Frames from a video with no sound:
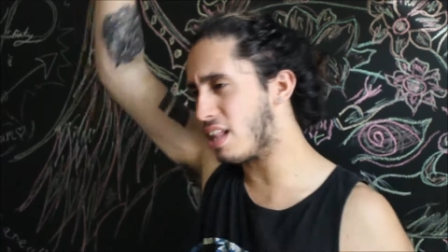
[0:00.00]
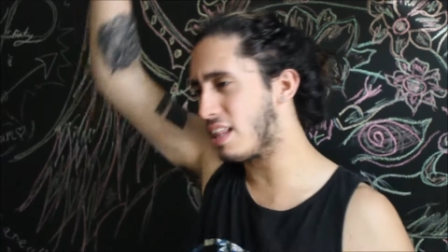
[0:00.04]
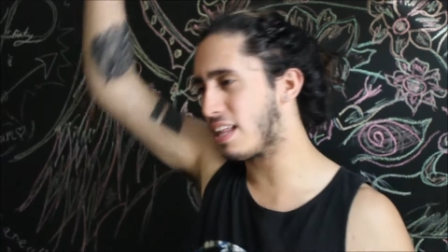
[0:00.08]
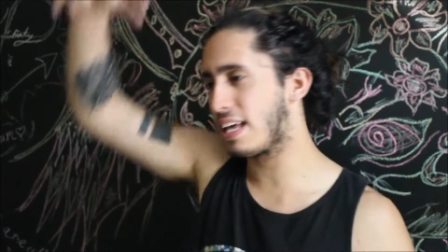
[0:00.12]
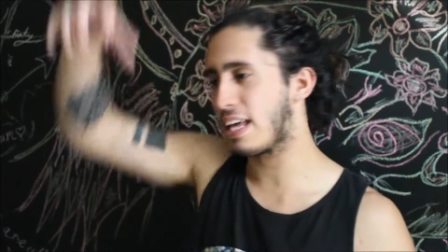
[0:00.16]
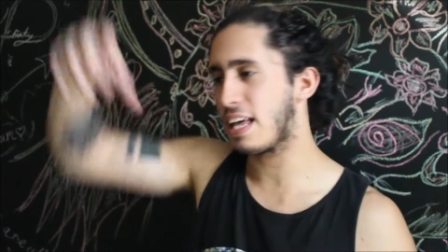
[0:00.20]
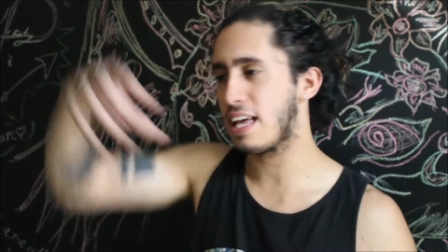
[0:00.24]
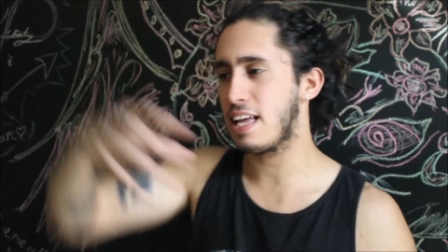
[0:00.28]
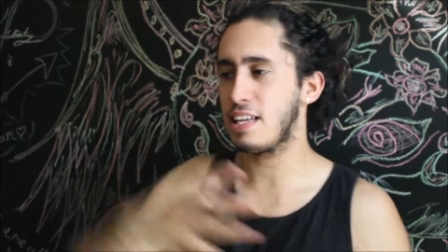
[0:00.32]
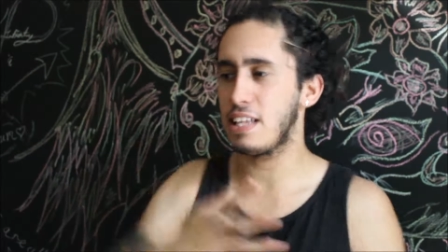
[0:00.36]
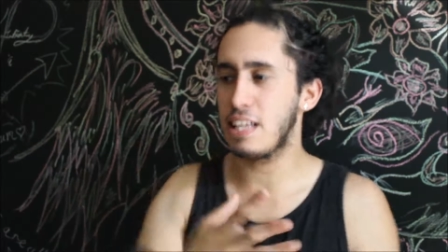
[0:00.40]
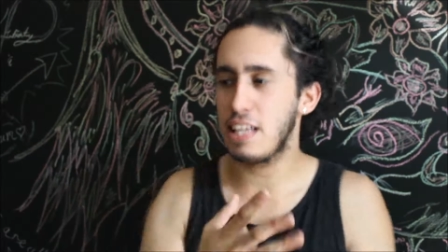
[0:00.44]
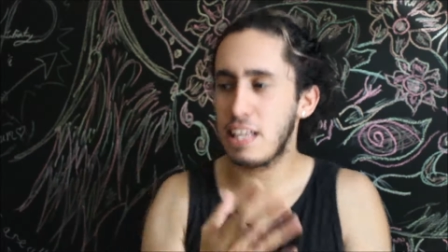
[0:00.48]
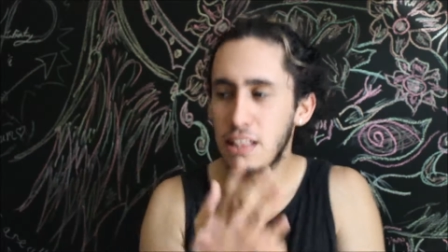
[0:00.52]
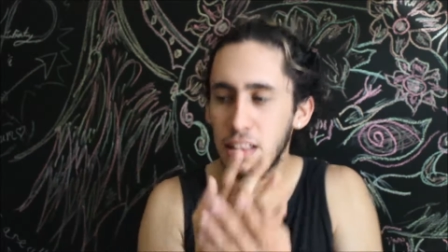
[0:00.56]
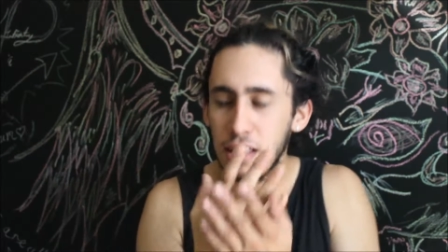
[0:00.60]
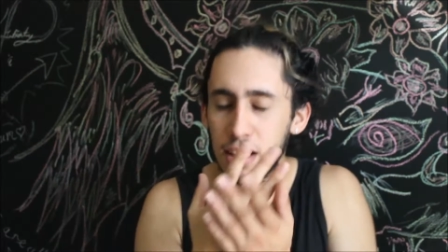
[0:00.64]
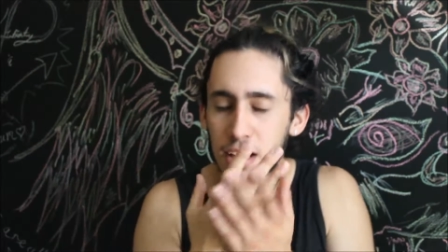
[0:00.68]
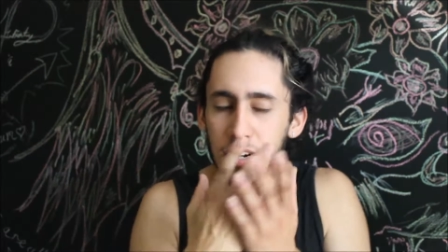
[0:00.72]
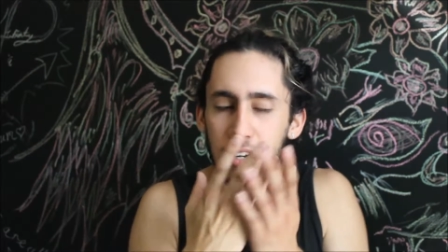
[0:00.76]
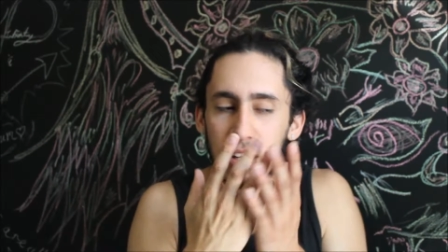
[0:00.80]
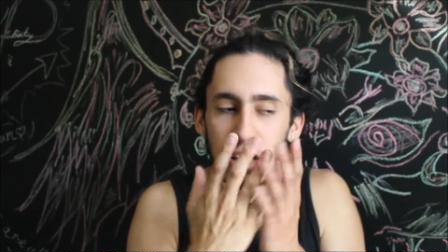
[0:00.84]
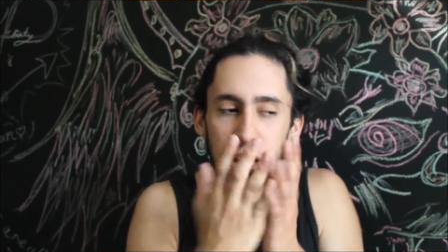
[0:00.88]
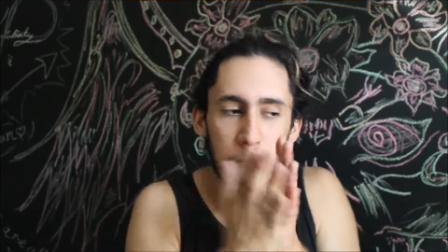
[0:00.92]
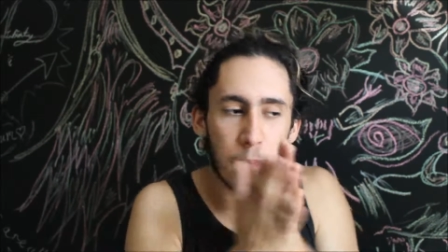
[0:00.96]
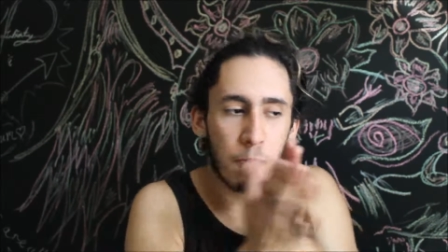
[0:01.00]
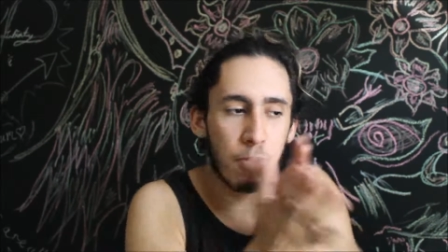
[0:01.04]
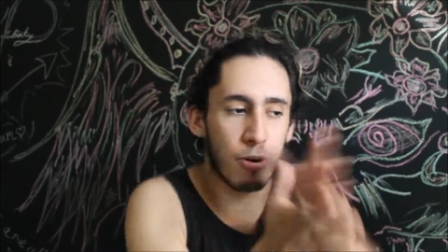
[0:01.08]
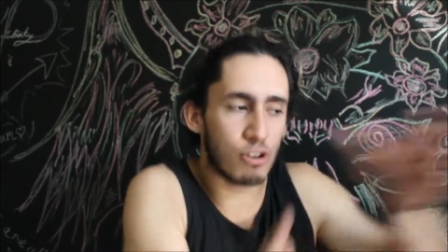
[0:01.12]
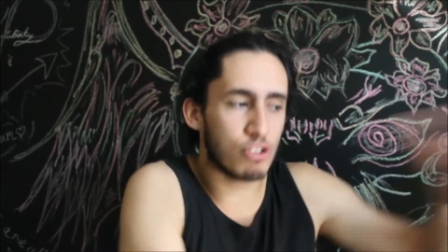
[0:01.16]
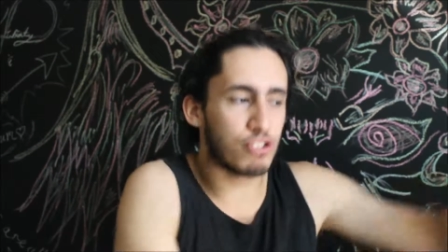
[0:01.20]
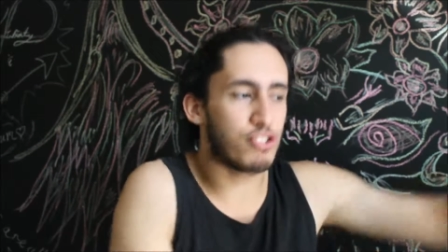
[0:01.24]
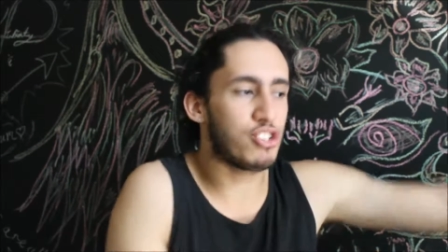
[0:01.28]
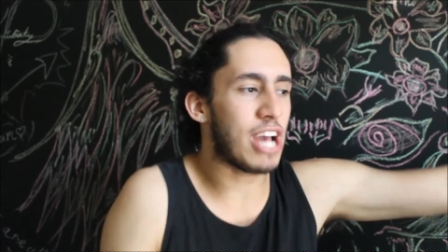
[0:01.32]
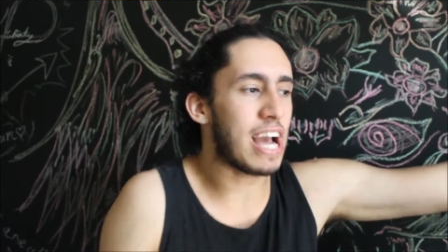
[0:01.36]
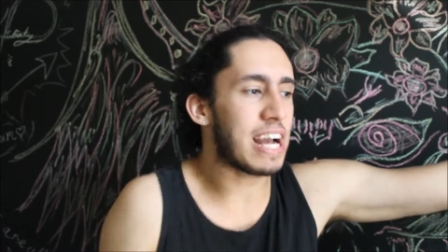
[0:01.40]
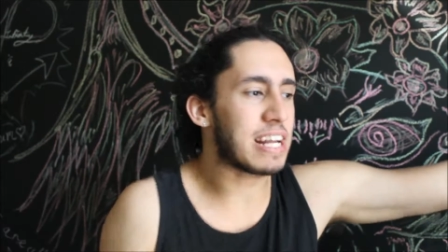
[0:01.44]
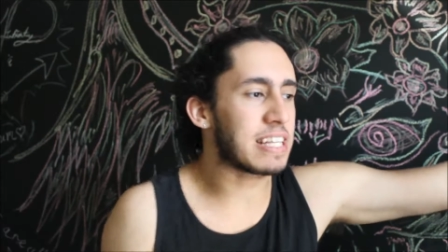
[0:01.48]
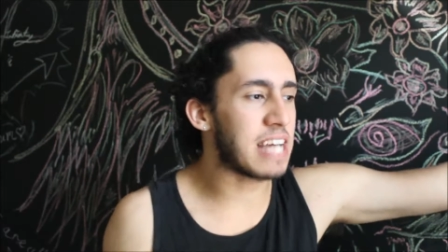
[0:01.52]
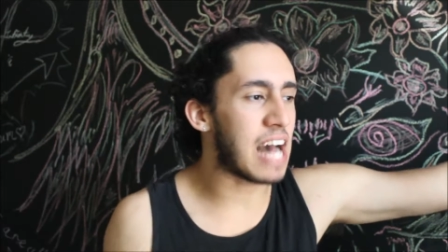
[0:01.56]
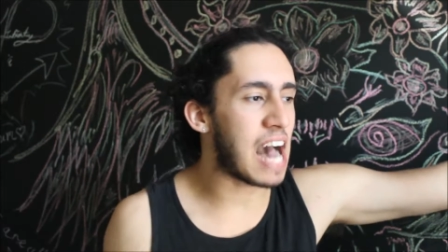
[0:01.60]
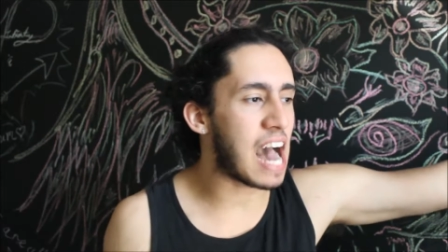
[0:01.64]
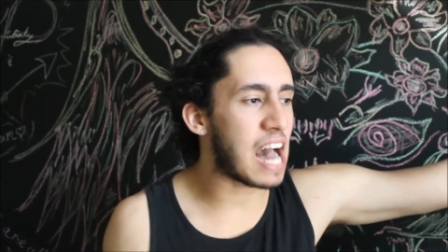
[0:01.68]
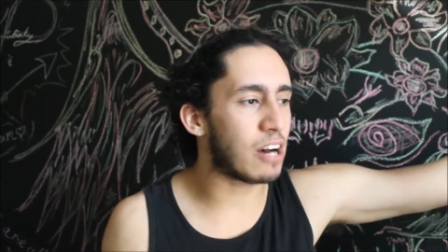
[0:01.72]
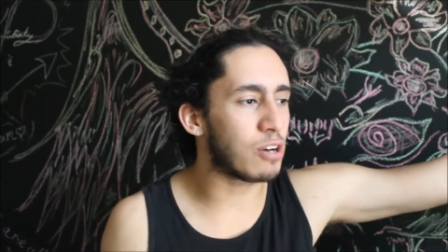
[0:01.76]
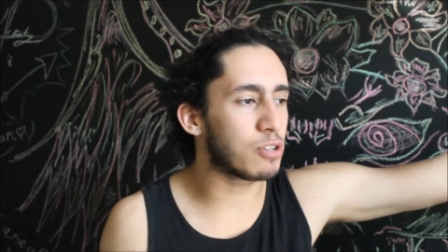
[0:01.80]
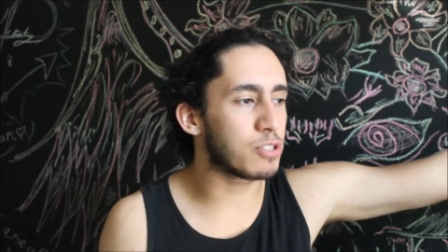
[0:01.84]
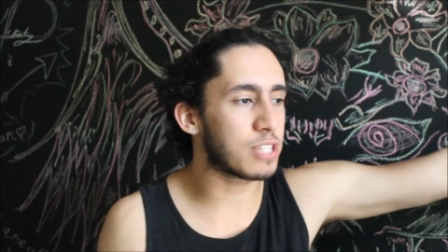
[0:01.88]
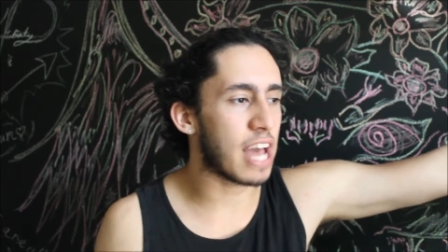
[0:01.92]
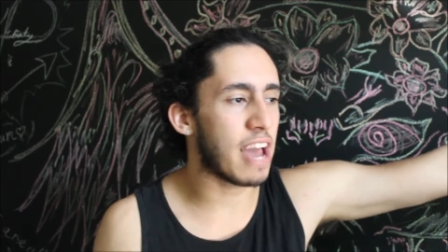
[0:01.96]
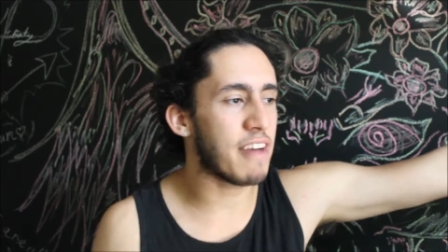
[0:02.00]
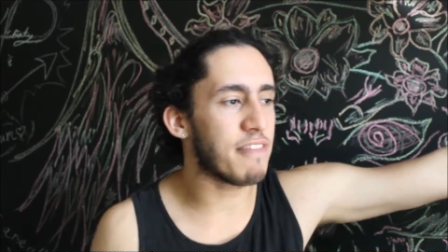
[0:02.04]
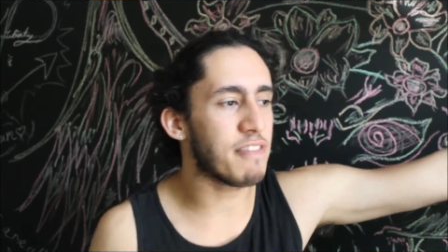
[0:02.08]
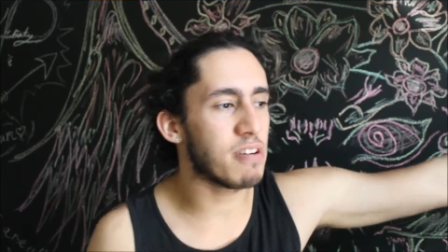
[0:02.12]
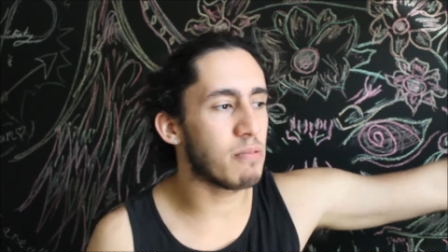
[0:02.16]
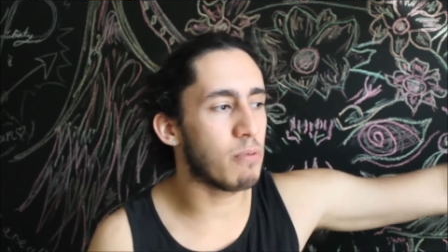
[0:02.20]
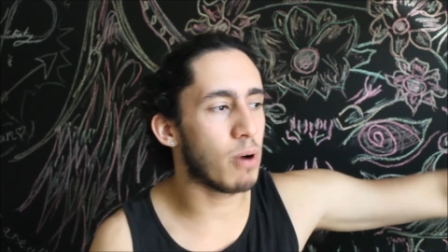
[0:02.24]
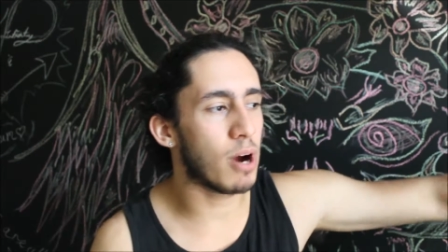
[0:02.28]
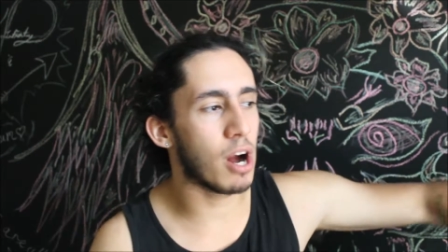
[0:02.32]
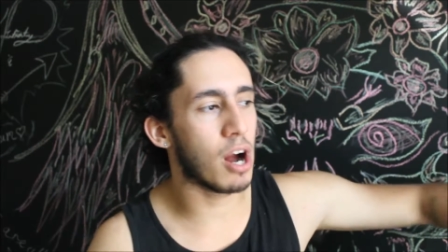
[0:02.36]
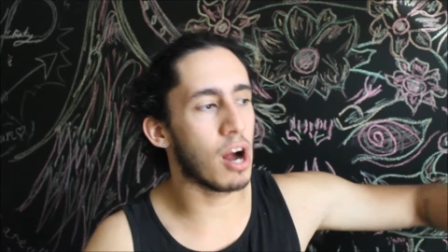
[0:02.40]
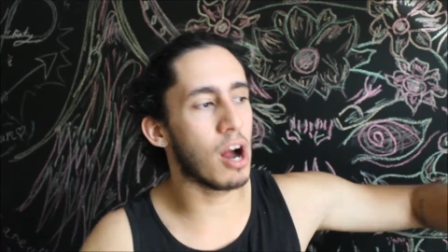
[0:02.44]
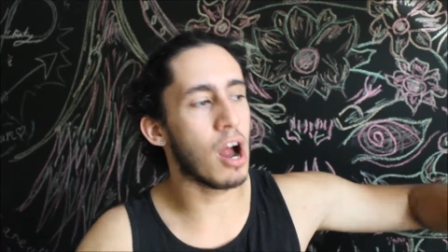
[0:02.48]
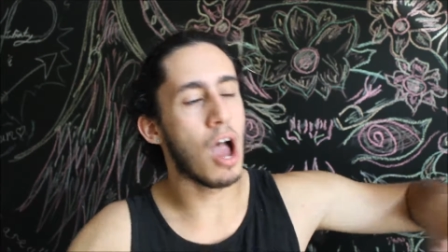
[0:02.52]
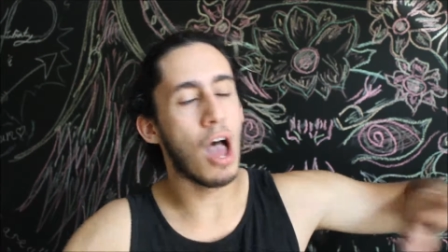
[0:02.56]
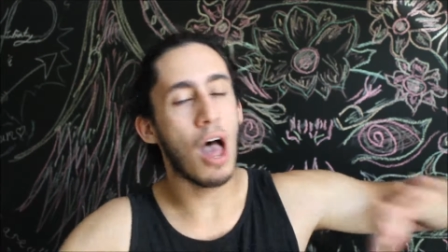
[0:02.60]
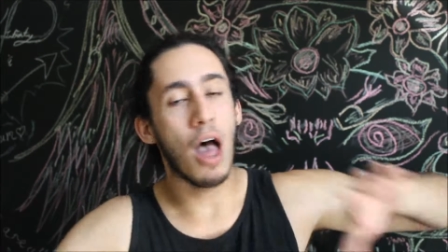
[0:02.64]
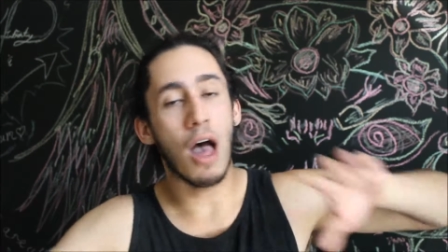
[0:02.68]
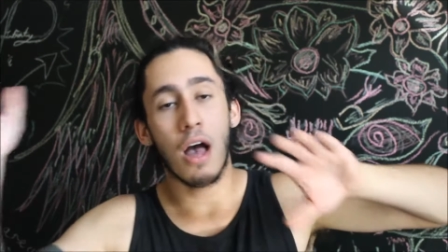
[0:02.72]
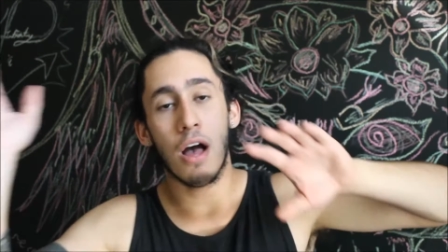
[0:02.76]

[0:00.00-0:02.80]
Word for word: Like, he literally projectiles everywhere,